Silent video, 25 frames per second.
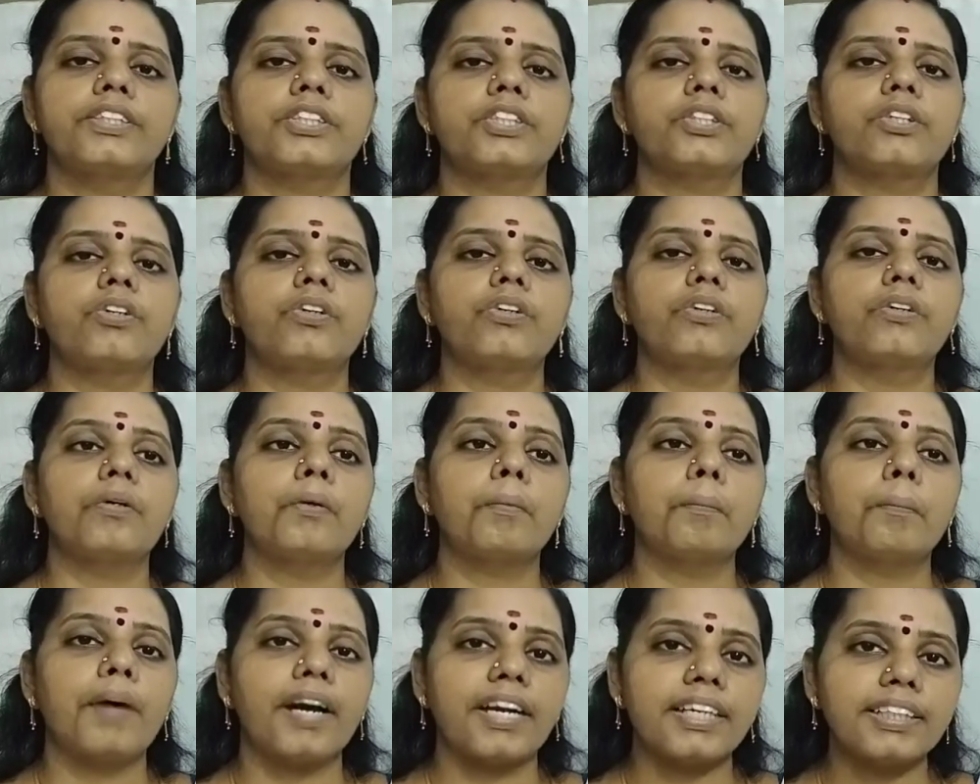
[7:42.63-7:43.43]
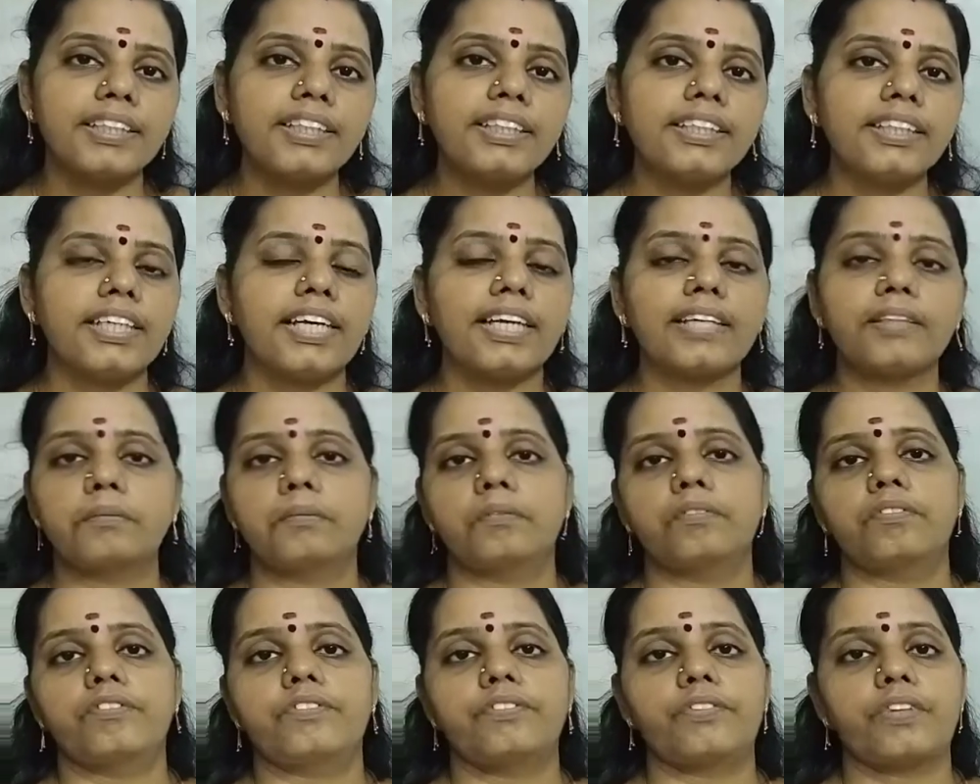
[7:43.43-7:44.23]
So by the
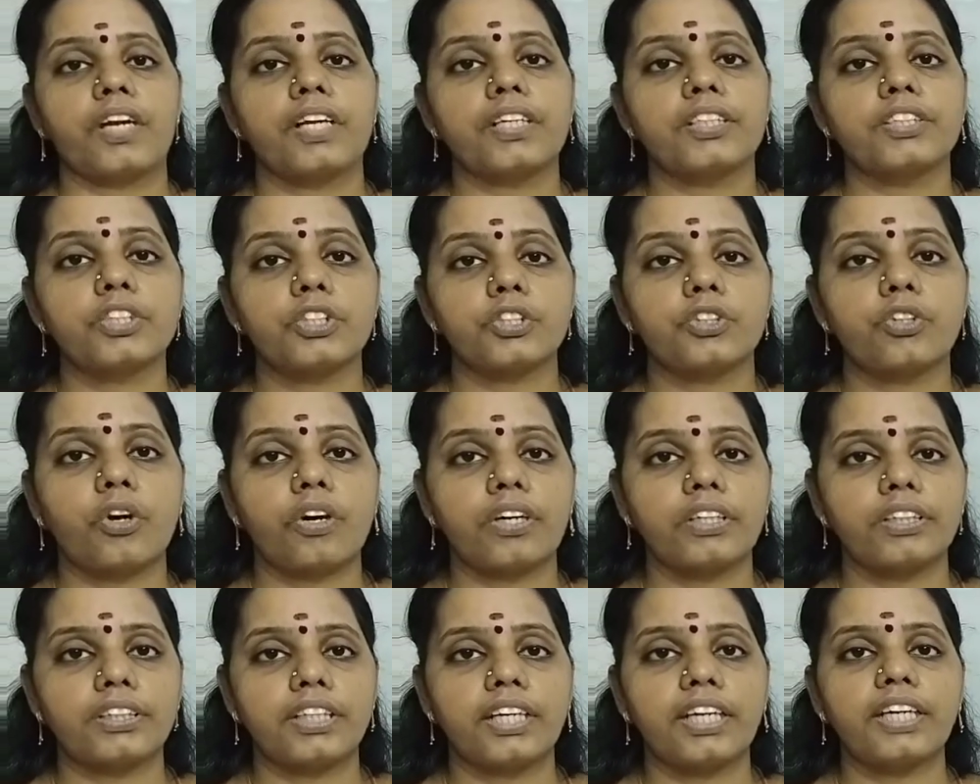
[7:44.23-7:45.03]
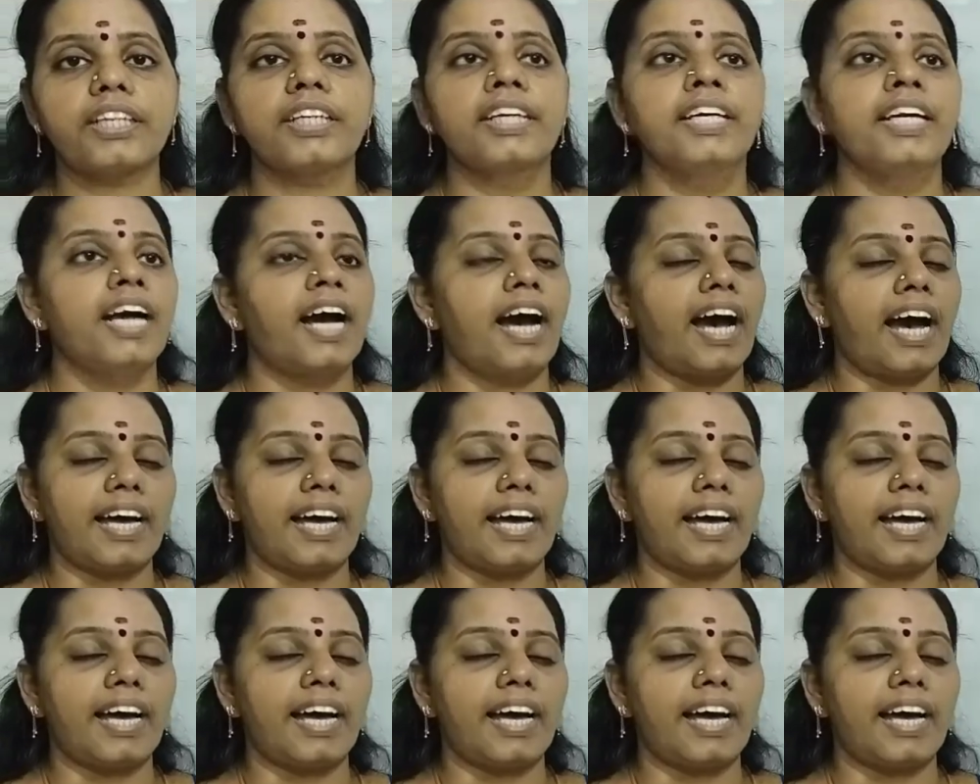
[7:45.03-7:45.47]
time Franz thought that